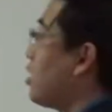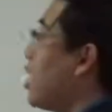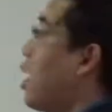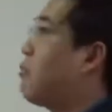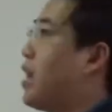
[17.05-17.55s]

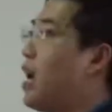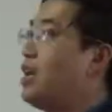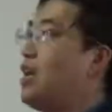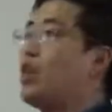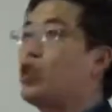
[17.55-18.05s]
Top
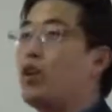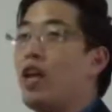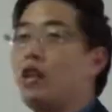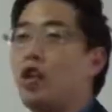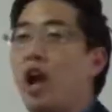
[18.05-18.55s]
10
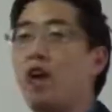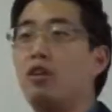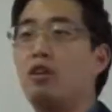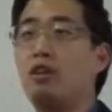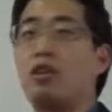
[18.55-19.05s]
internet
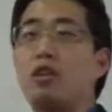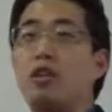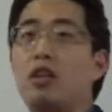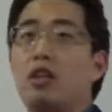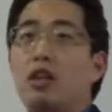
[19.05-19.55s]
channels
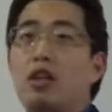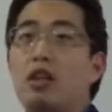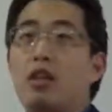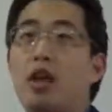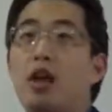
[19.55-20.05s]

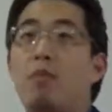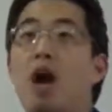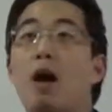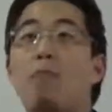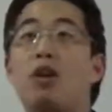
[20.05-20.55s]
that are
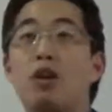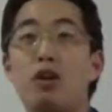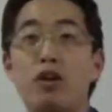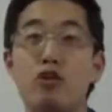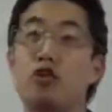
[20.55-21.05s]

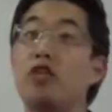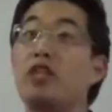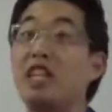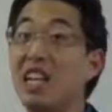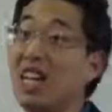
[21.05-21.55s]
popular, you
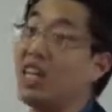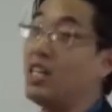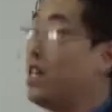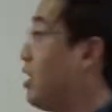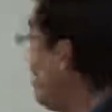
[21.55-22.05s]
should
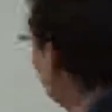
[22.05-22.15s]
delete.